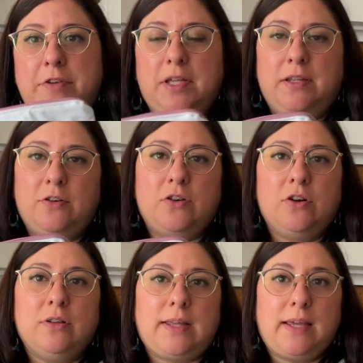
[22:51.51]
and they're
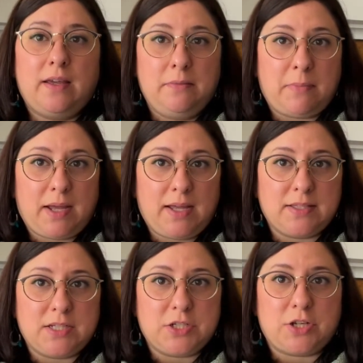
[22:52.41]
currently in my
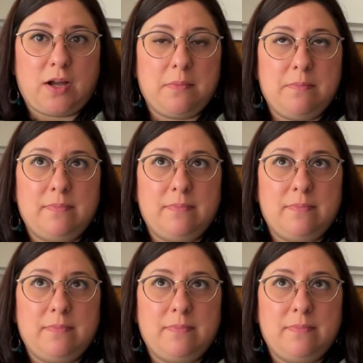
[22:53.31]
Etsy shop.